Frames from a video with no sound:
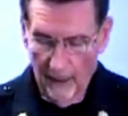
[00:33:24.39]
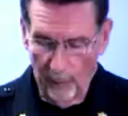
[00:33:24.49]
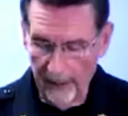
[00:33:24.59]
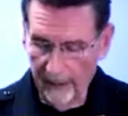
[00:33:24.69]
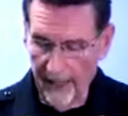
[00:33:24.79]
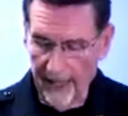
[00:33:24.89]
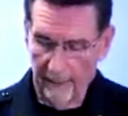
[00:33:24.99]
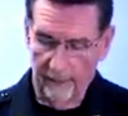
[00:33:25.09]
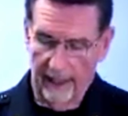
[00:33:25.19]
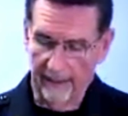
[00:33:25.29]
We did not
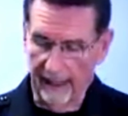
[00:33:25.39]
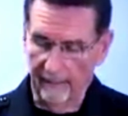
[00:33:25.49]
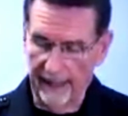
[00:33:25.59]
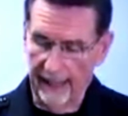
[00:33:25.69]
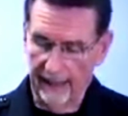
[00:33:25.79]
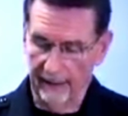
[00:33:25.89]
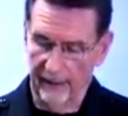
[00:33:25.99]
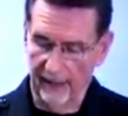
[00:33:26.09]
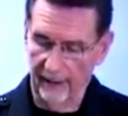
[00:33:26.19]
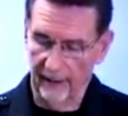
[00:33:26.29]
address every
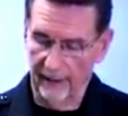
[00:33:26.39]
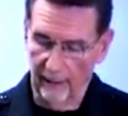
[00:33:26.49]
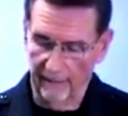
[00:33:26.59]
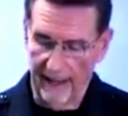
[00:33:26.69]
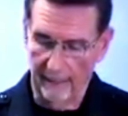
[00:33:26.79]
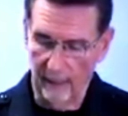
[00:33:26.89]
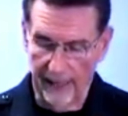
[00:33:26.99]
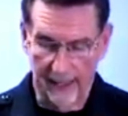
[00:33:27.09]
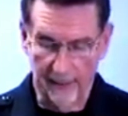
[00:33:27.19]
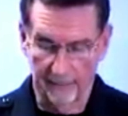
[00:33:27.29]
inconsistency or
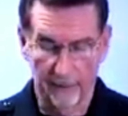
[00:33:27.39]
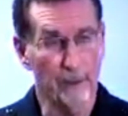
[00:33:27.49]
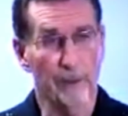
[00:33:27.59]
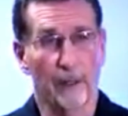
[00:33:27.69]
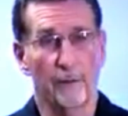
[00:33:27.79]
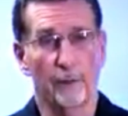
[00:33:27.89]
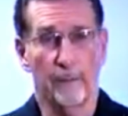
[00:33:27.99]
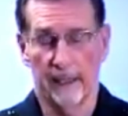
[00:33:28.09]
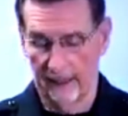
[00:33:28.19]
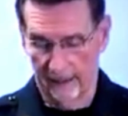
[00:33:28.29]
fabrication from the social
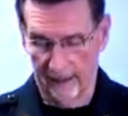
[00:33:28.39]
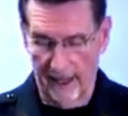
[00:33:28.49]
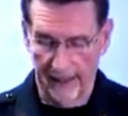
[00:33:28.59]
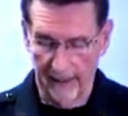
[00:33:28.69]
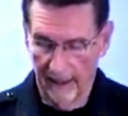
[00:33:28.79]
media site.